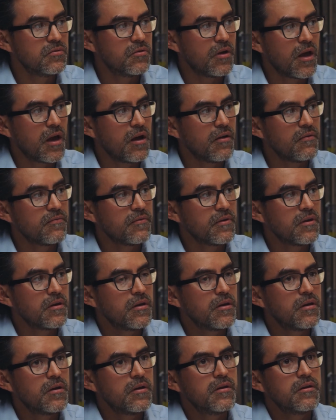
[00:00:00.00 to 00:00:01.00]
you have
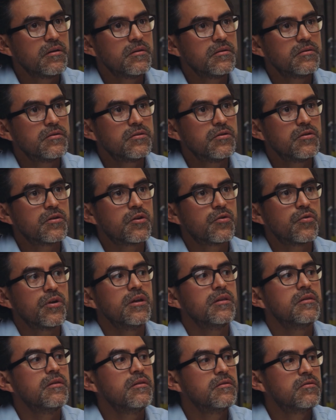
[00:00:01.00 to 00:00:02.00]
to
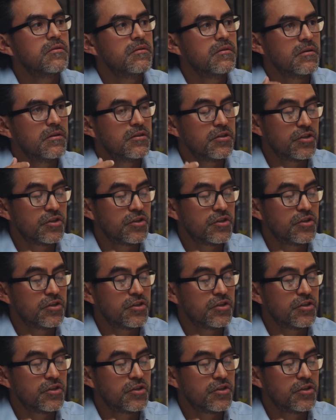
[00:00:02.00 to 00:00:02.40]
create a